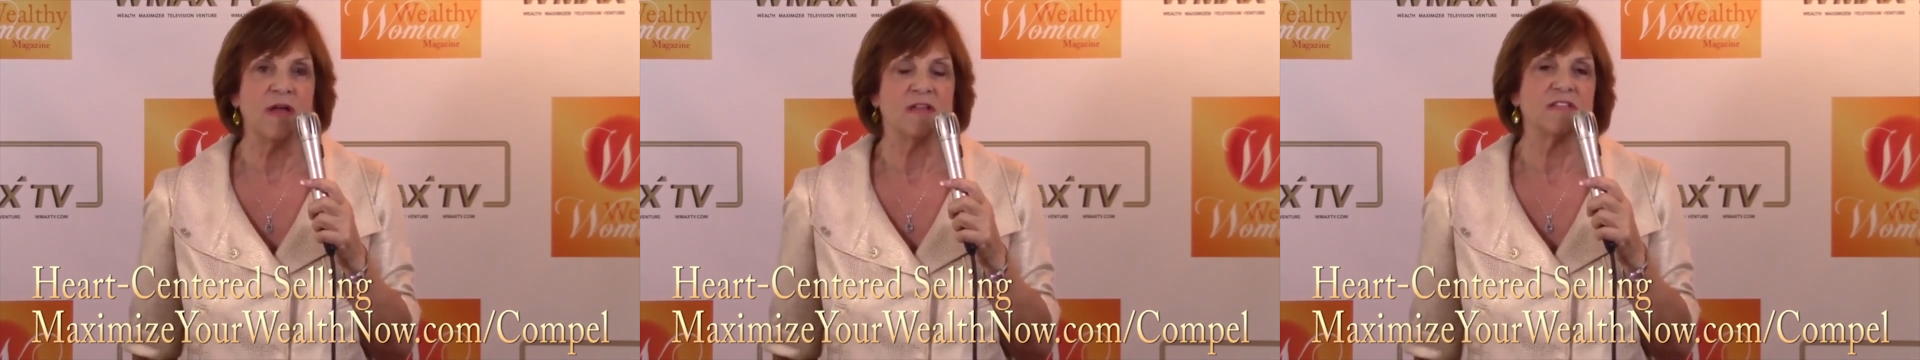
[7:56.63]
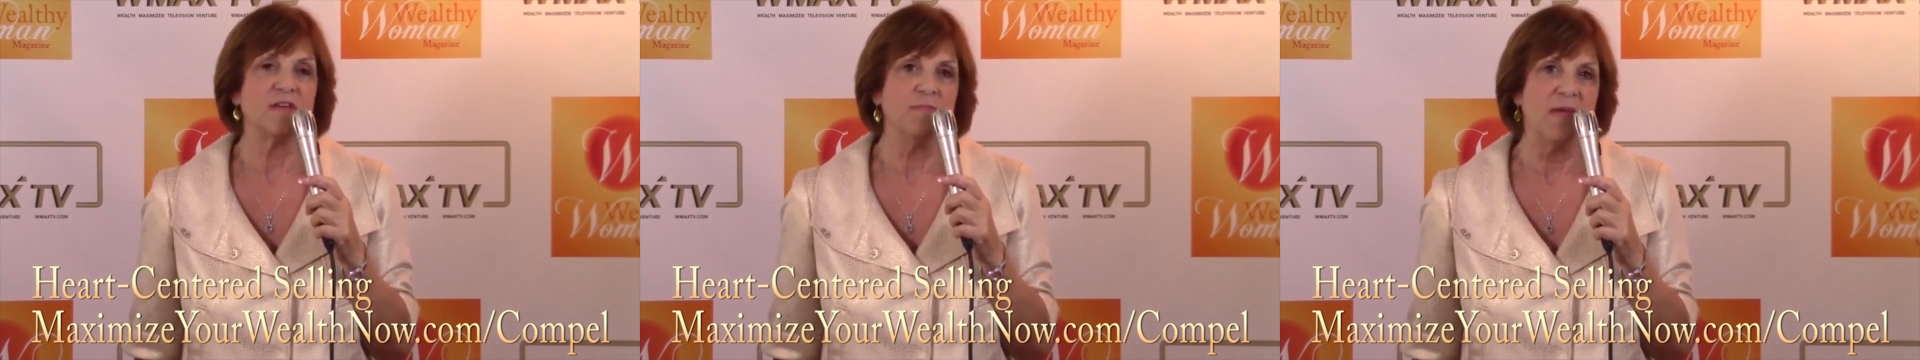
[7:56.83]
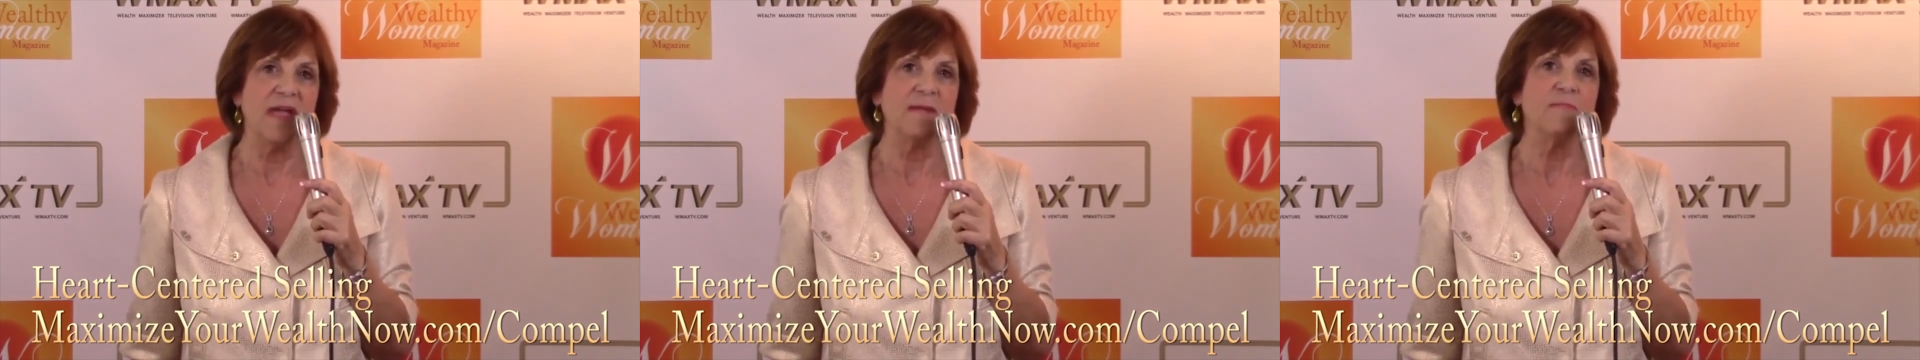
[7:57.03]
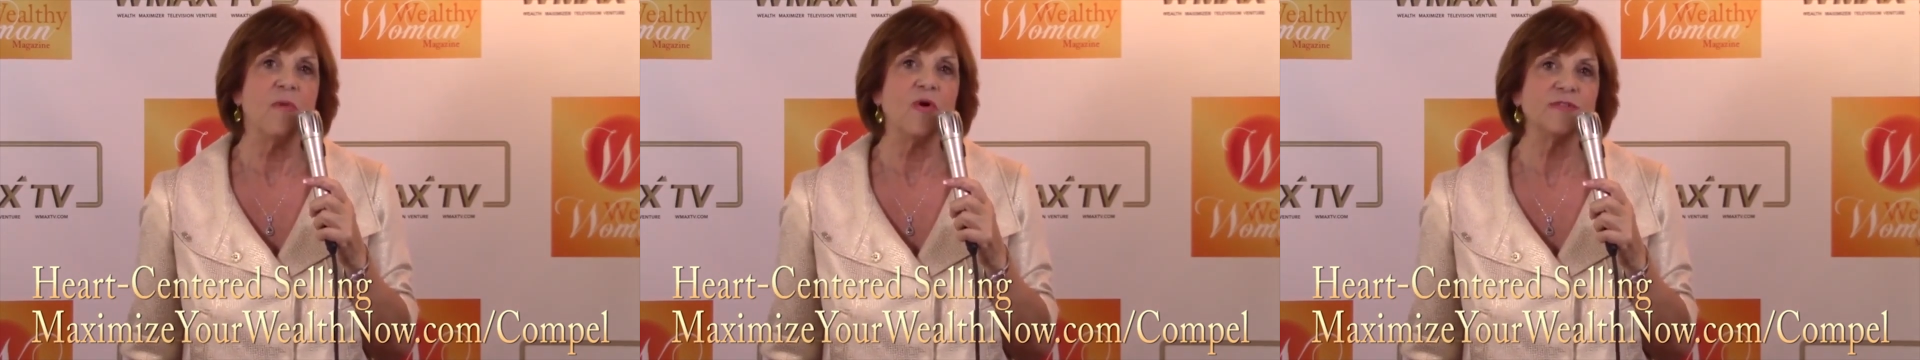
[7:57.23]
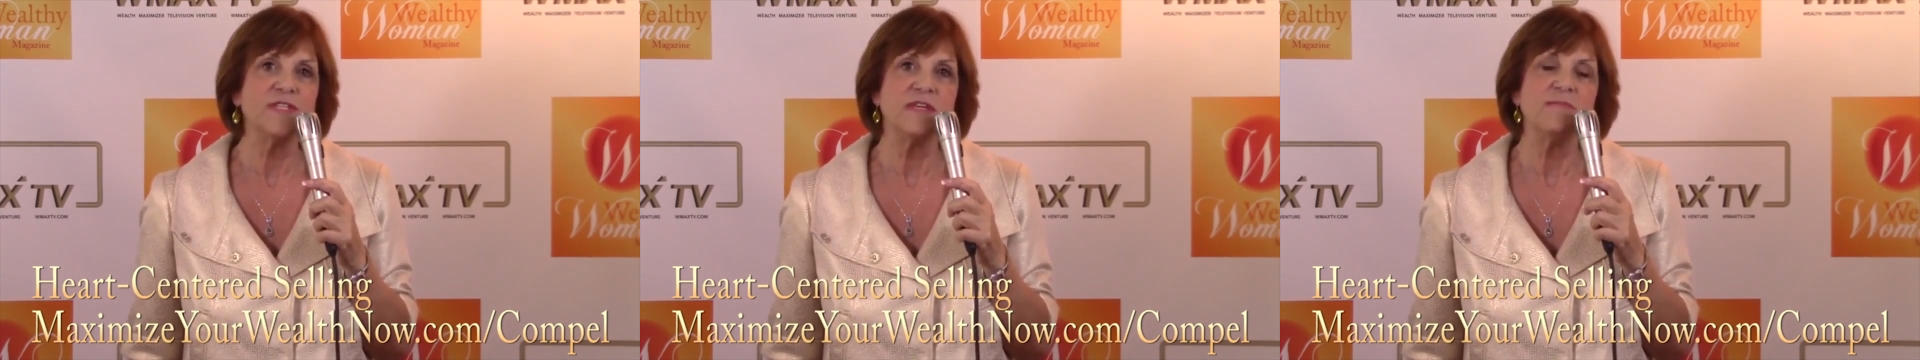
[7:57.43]
to make
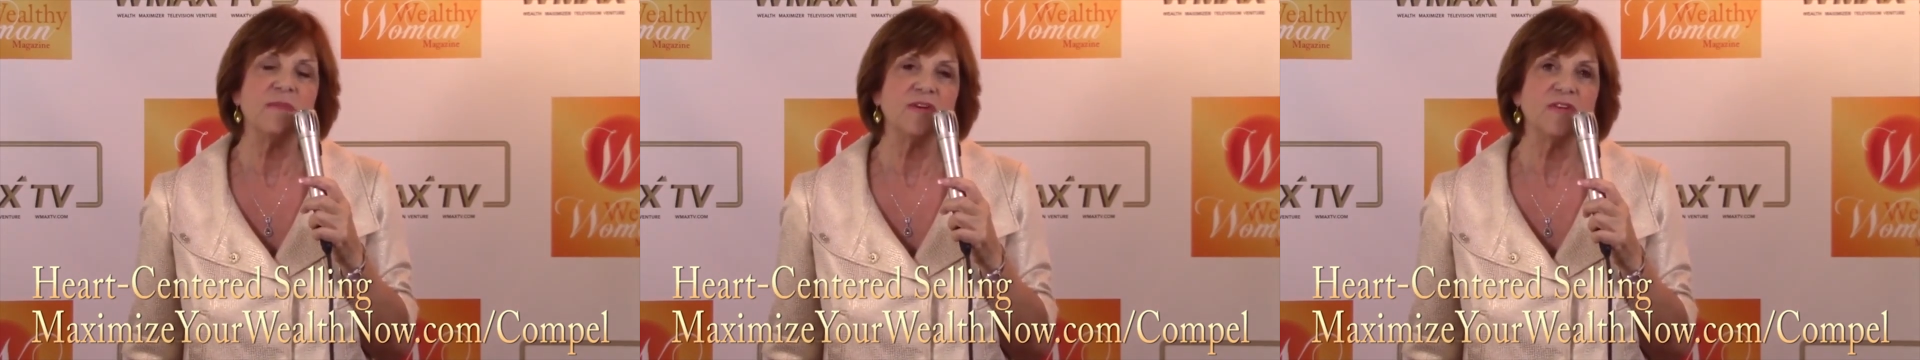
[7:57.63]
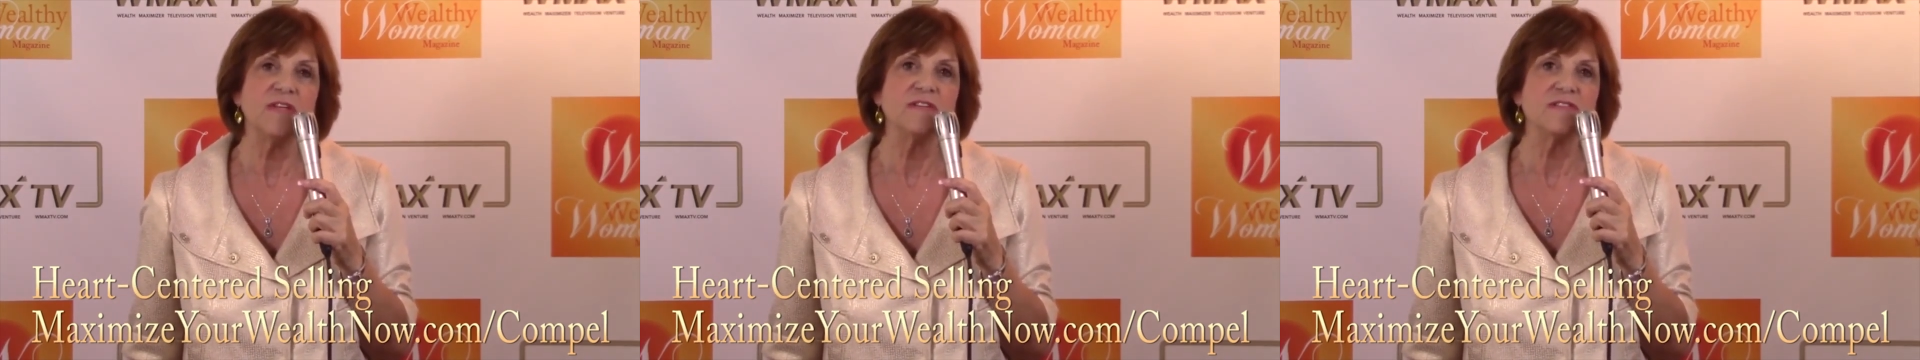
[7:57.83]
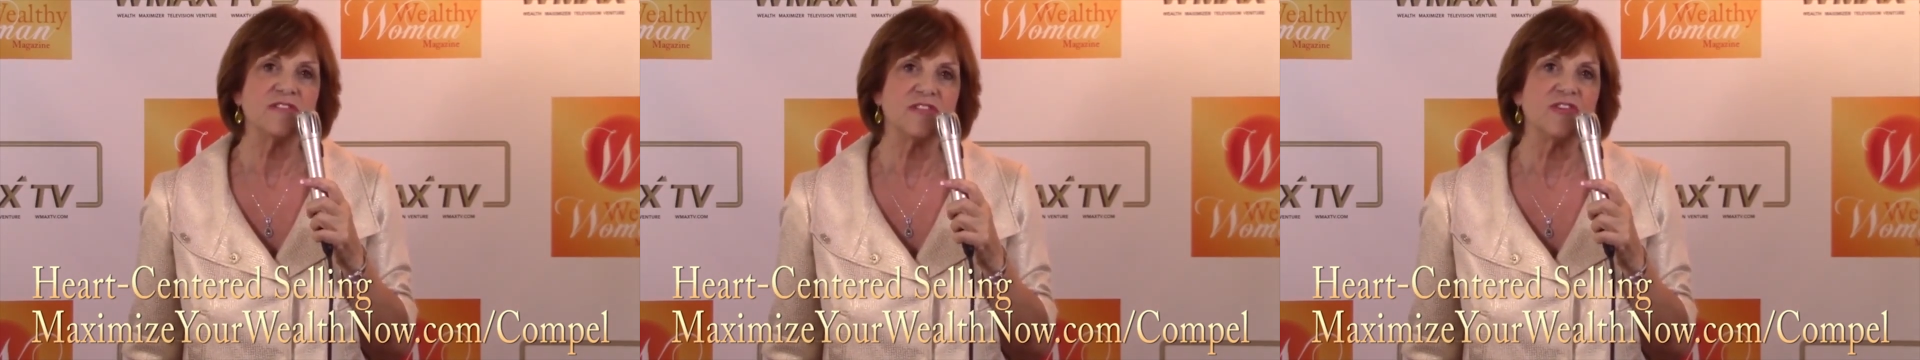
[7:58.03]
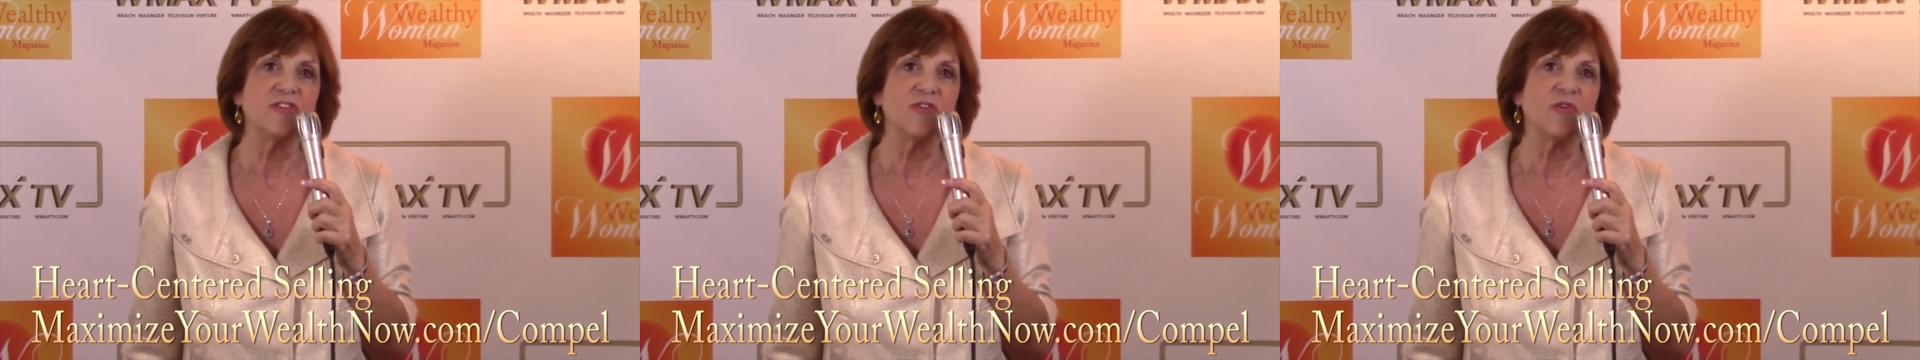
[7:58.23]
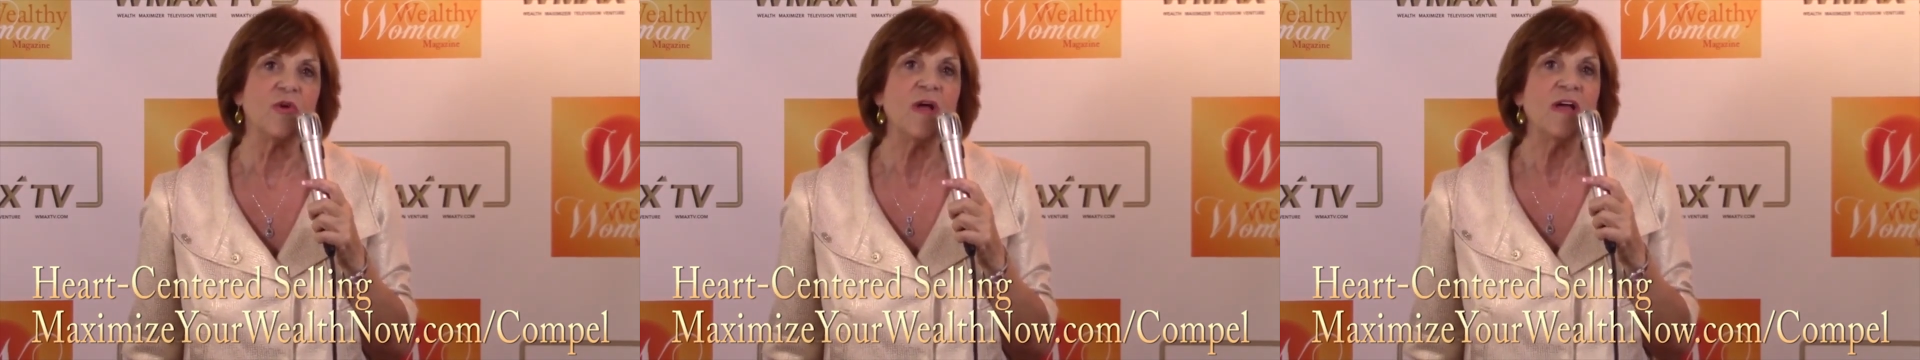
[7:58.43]
multi-millions too.